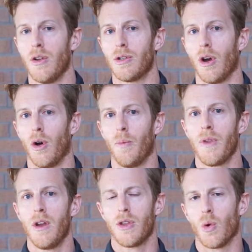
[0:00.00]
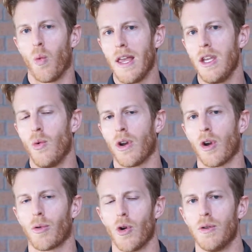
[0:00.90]
So the way that you want to
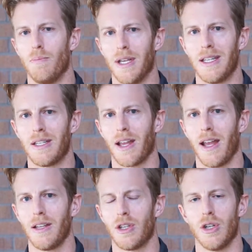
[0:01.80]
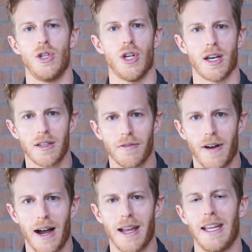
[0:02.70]
approach a business case to
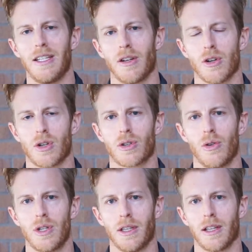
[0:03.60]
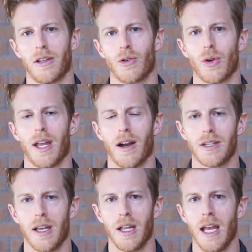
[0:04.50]
justify an eSignature solution in the clinical care
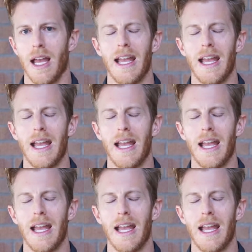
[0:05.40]
setting,